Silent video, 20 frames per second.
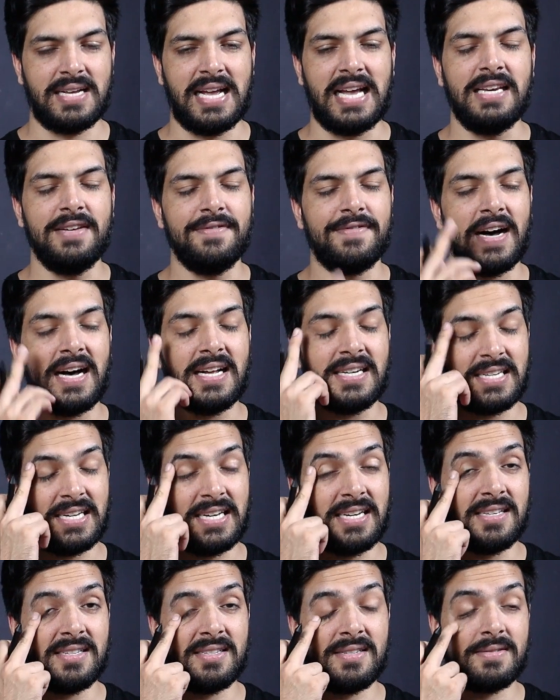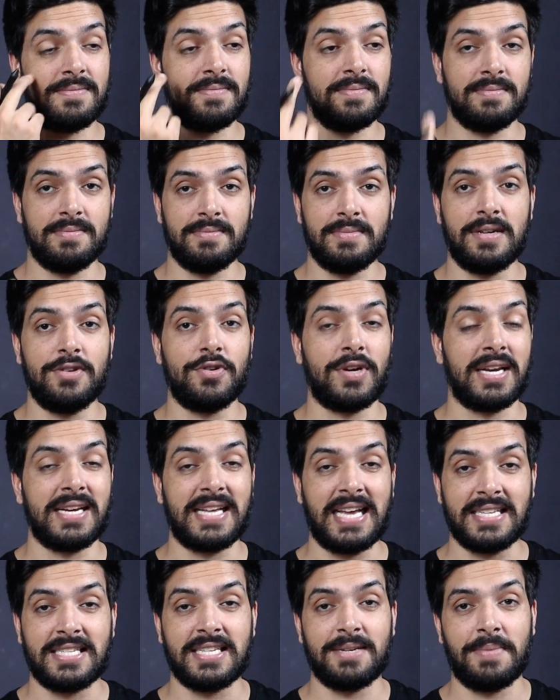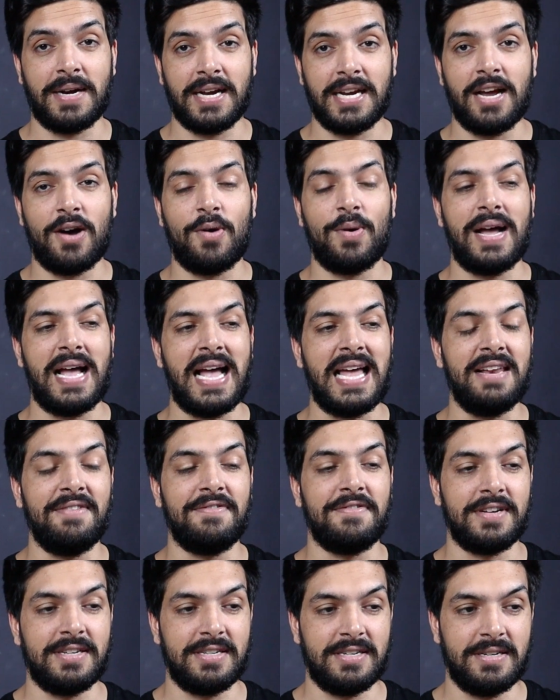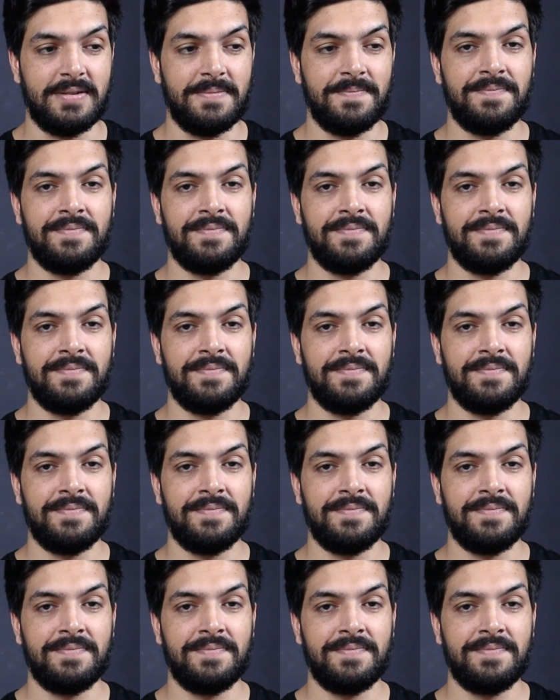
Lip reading: Elephant is, you can guess it by now, elephant.